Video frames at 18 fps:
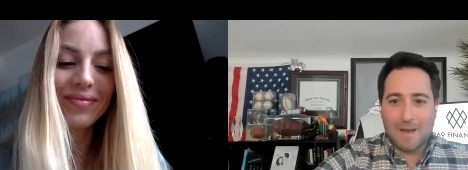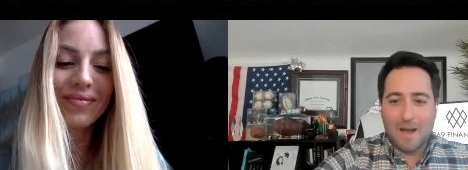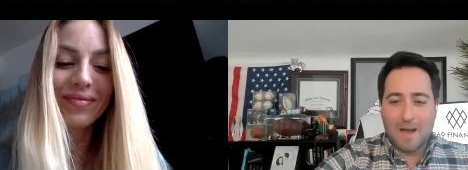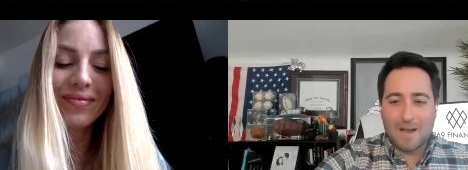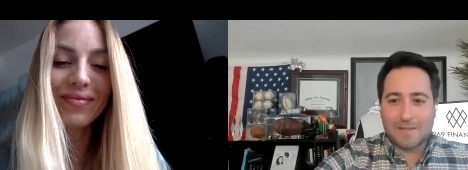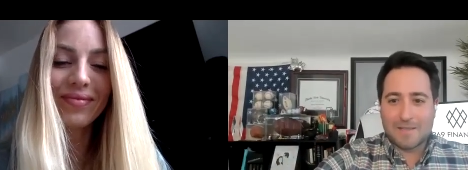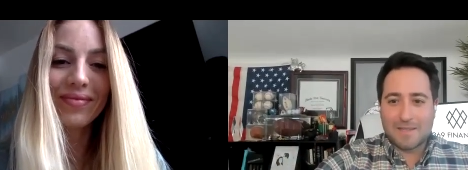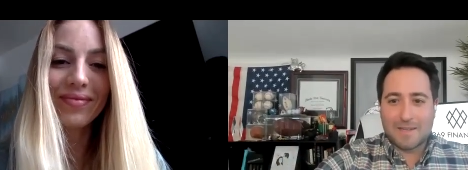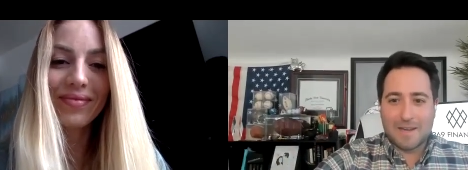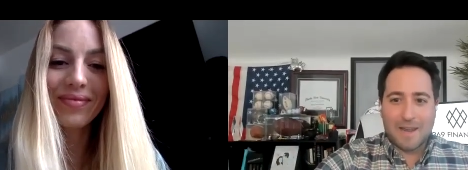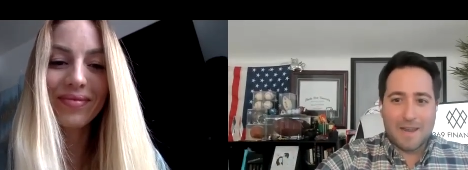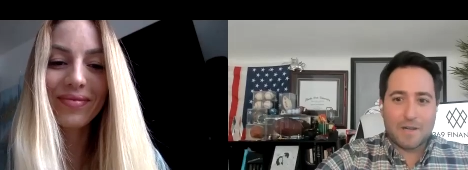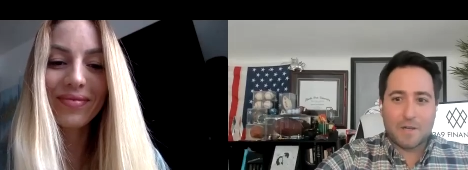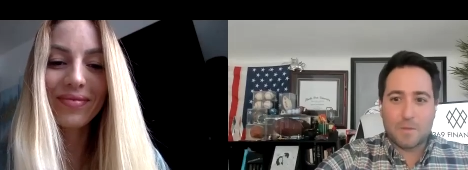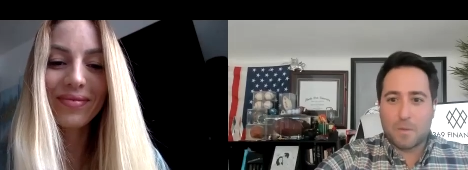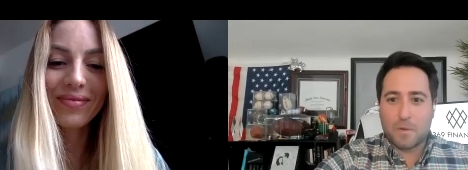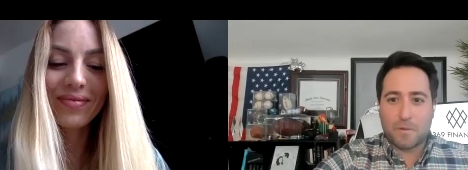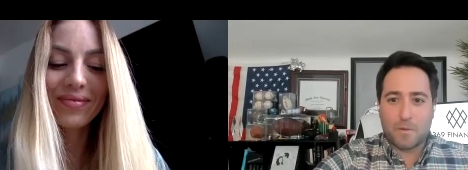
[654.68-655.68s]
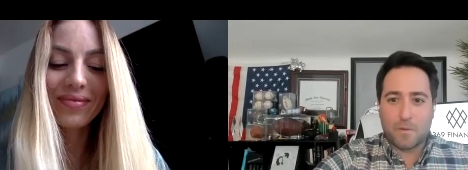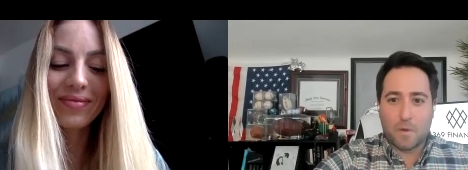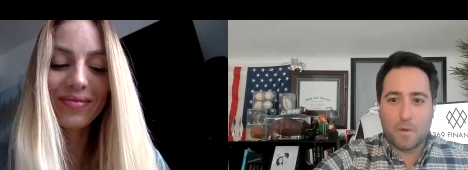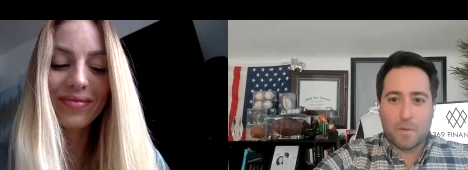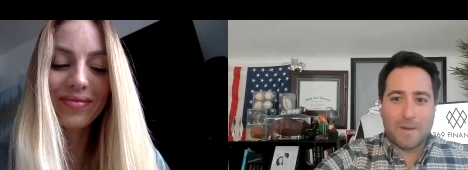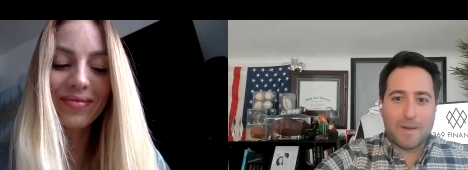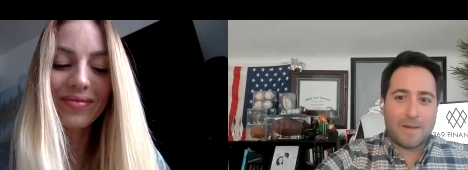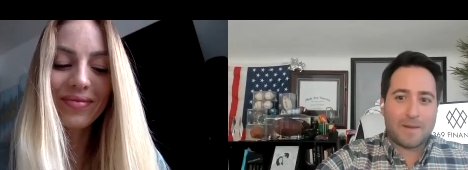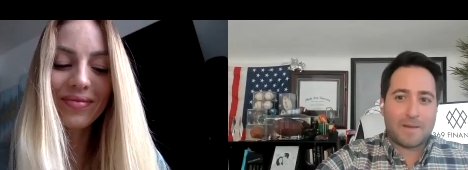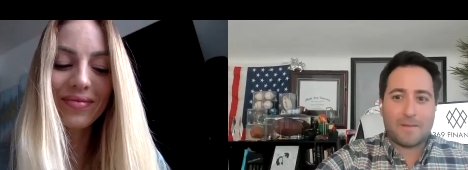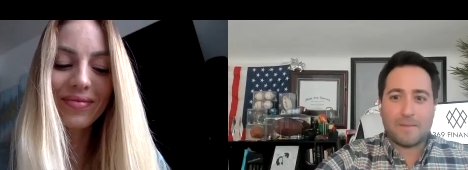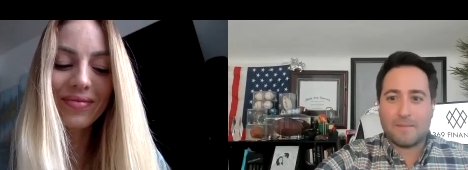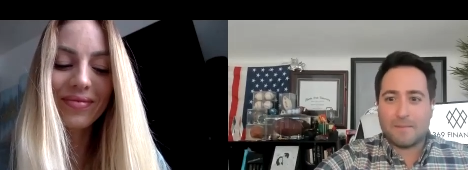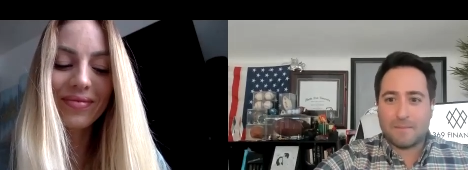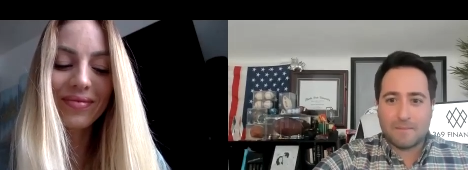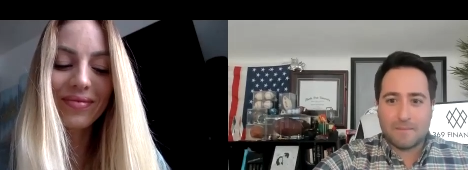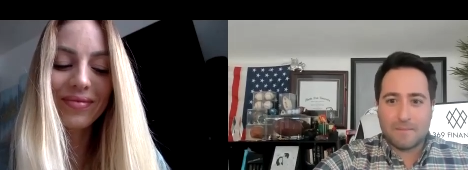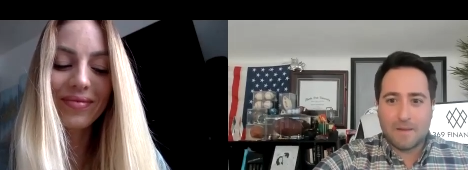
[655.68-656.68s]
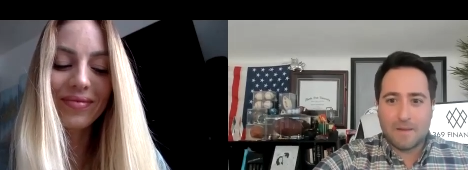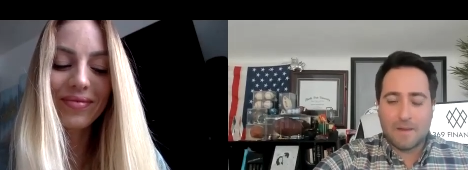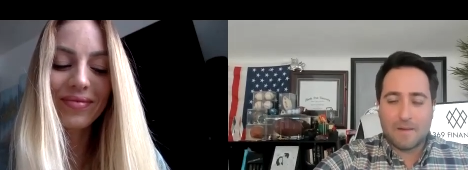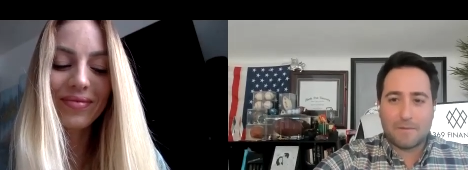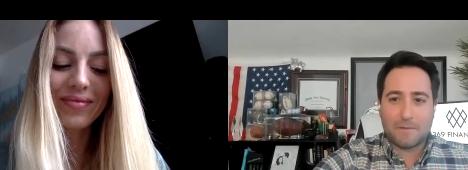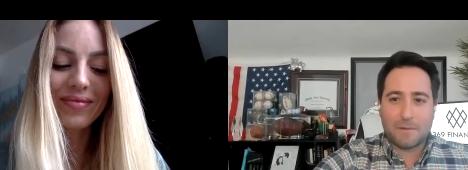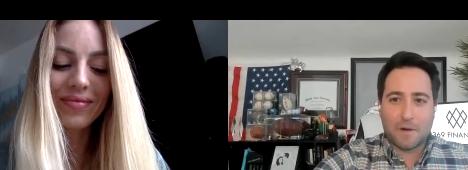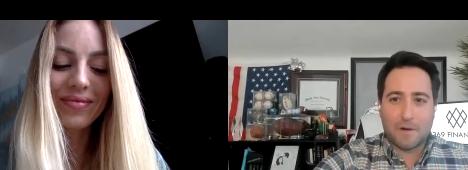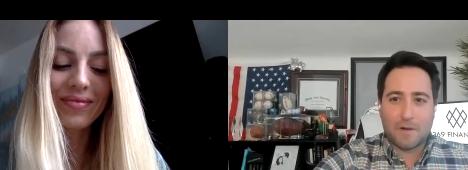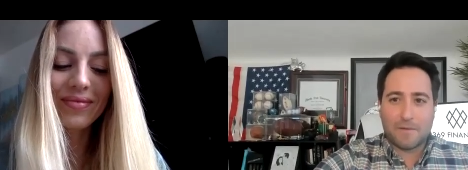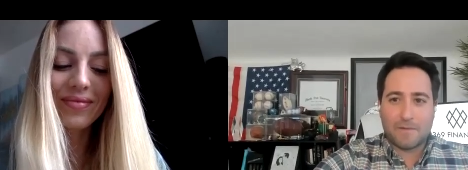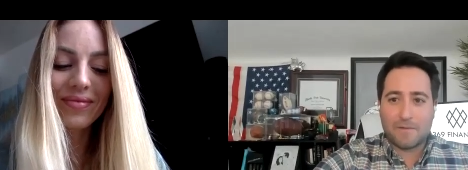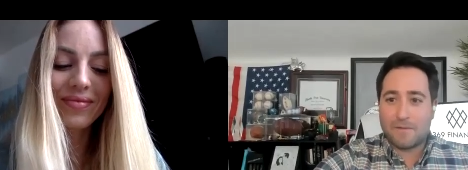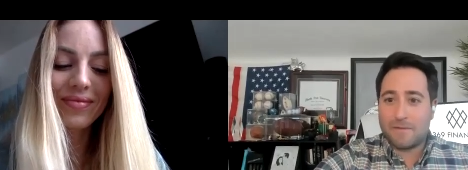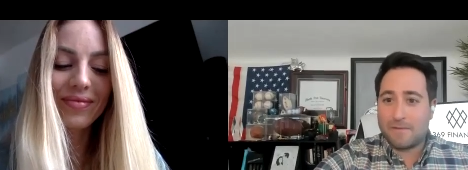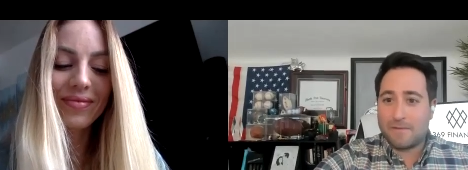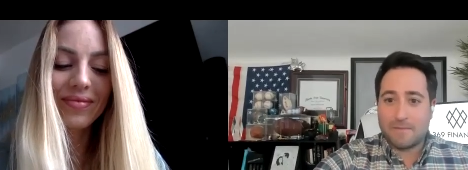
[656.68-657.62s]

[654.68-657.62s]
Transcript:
Speaker 1: on stage performing in front of